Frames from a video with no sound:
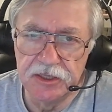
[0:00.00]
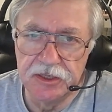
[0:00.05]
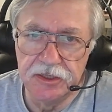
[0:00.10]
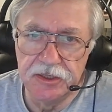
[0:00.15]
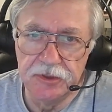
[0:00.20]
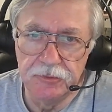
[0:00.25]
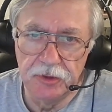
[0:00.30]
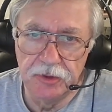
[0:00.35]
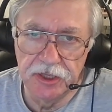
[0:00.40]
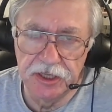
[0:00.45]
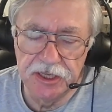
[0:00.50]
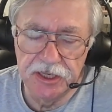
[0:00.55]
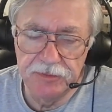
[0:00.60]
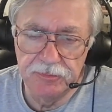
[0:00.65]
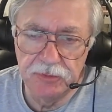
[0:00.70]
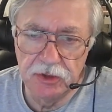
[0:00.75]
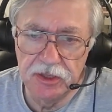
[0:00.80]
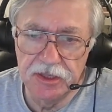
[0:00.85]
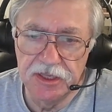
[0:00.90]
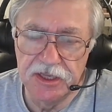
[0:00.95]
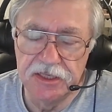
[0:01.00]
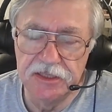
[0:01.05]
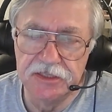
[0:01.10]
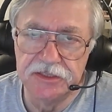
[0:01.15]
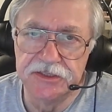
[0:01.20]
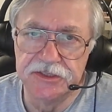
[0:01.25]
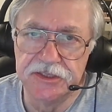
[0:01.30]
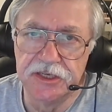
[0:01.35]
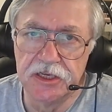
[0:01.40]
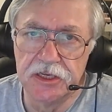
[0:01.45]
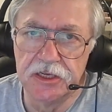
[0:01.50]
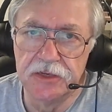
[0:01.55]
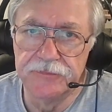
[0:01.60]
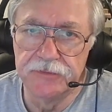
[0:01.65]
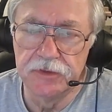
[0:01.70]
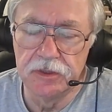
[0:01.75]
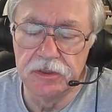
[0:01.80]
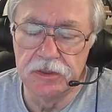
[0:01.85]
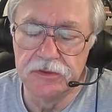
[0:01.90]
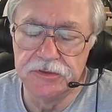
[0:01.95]
and you want to keep all that in sync if you're
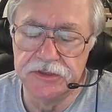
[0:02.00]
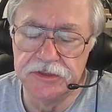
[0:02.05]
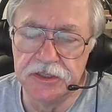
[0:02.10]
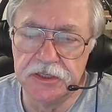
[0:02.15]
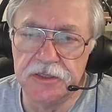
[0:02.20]
using it.